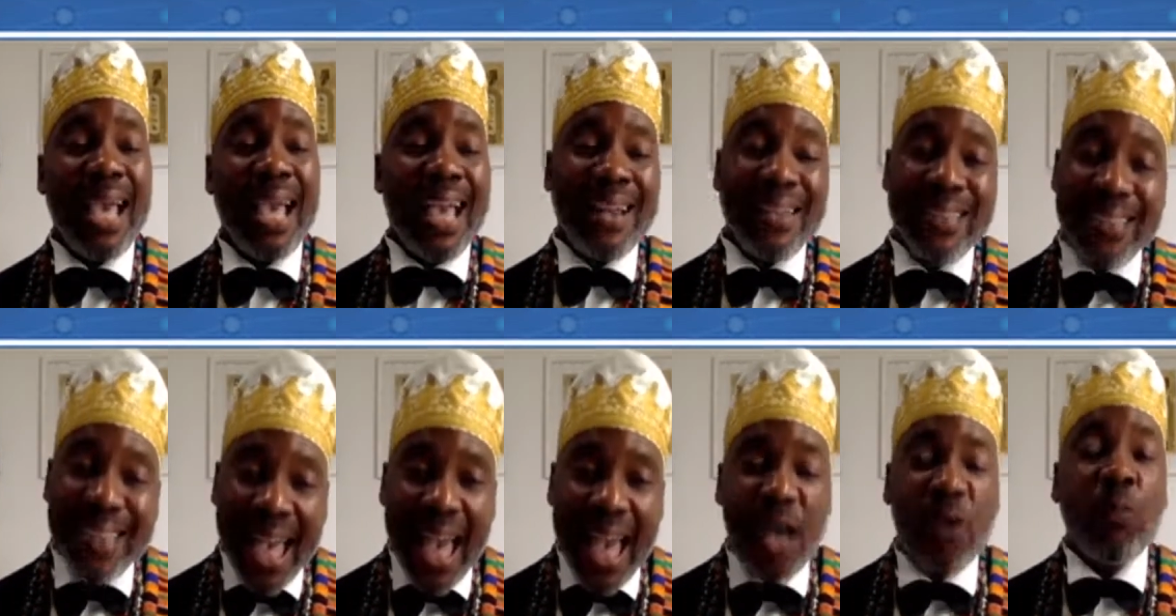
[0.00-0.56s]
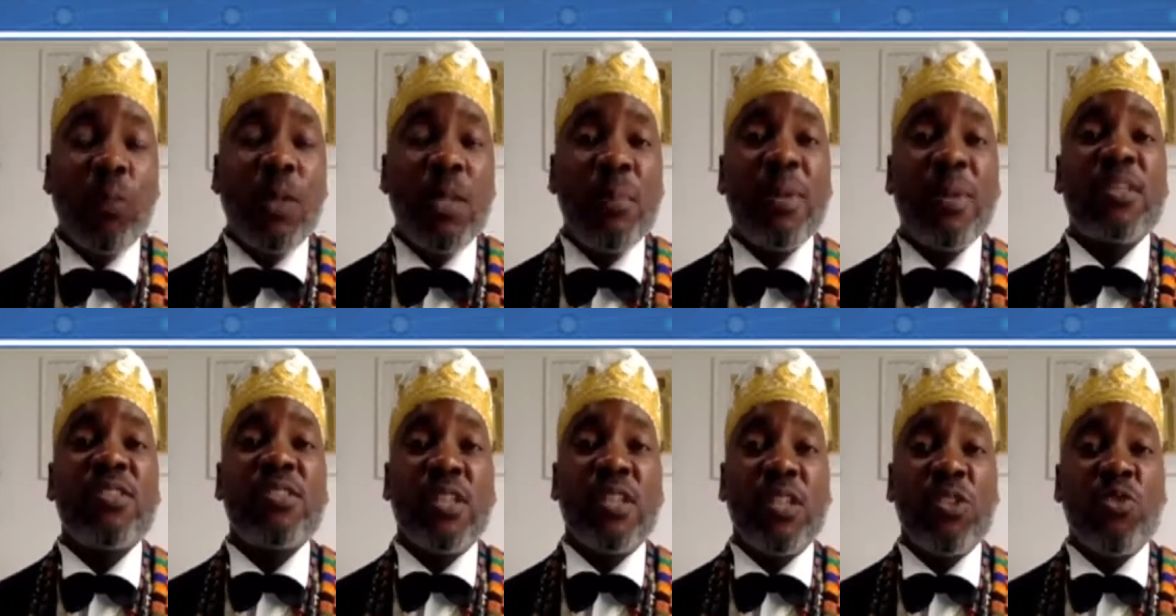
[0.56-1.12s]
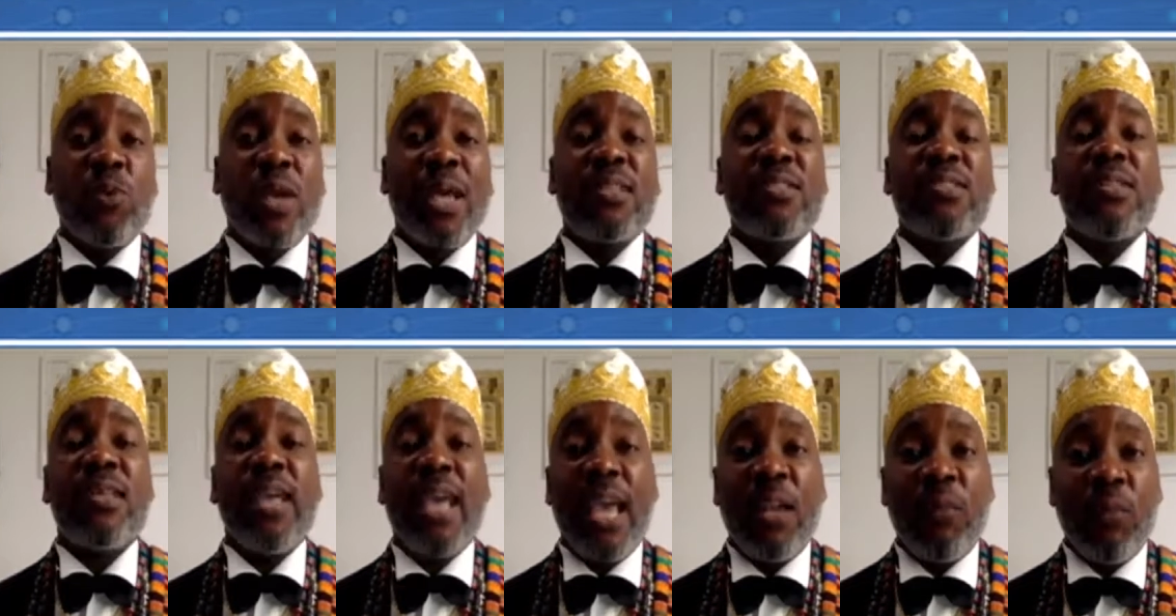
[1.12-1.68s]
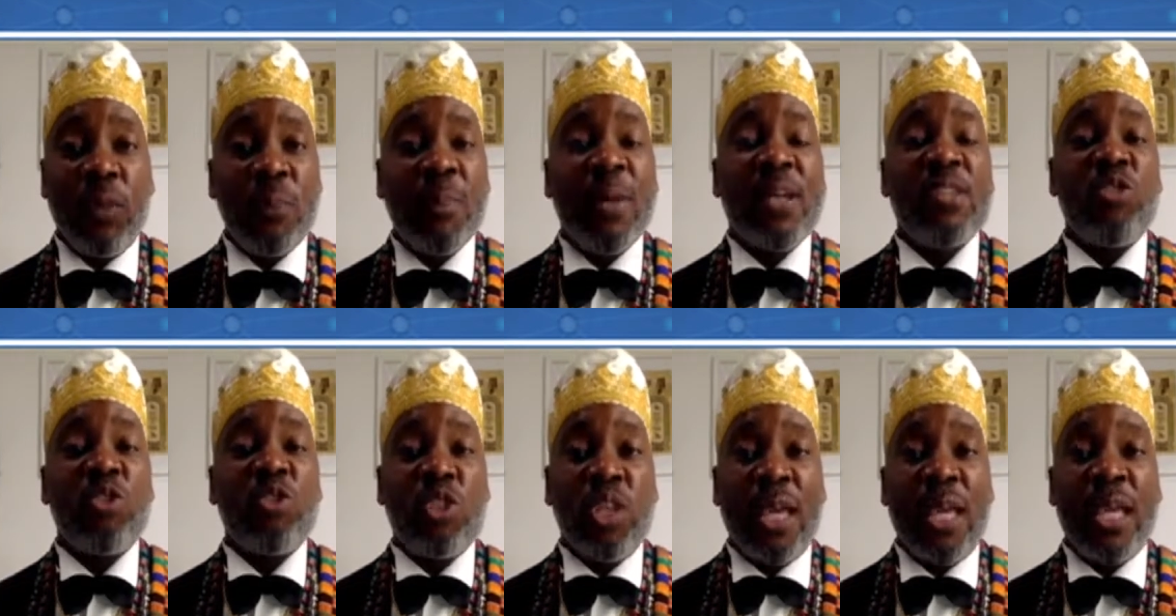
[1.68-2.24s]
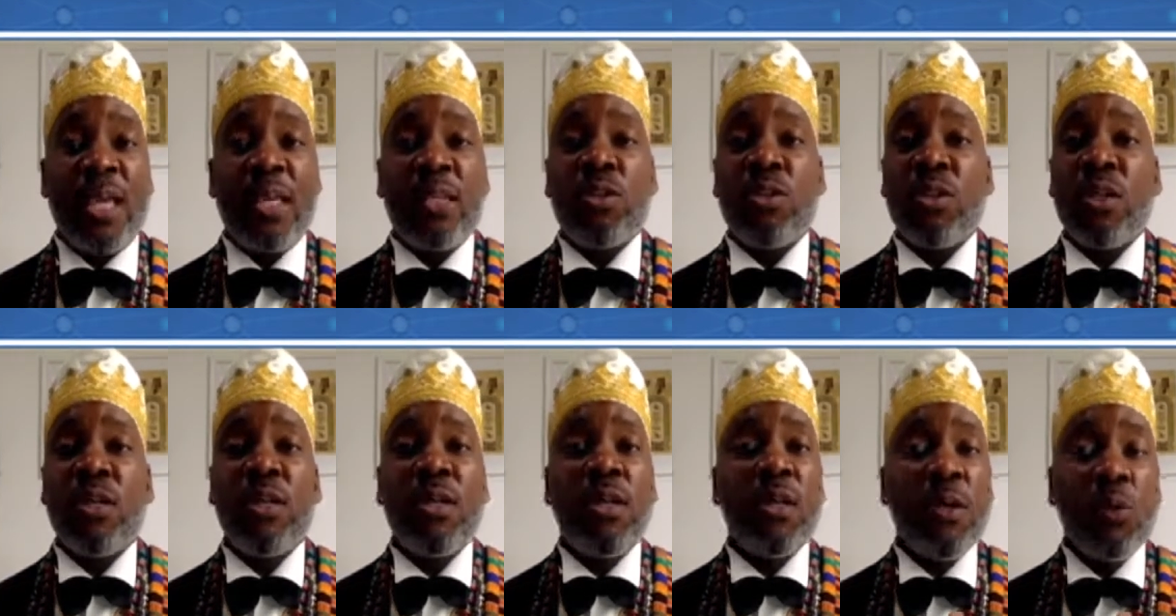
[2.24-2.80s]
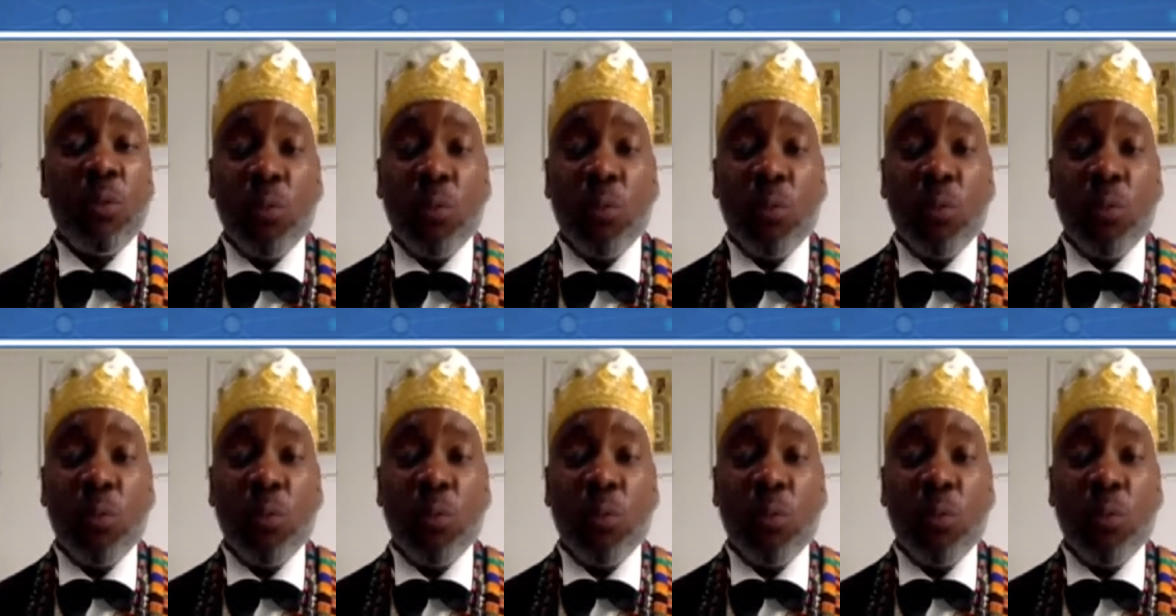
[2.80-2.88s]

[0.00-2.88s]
And that we must address and we must change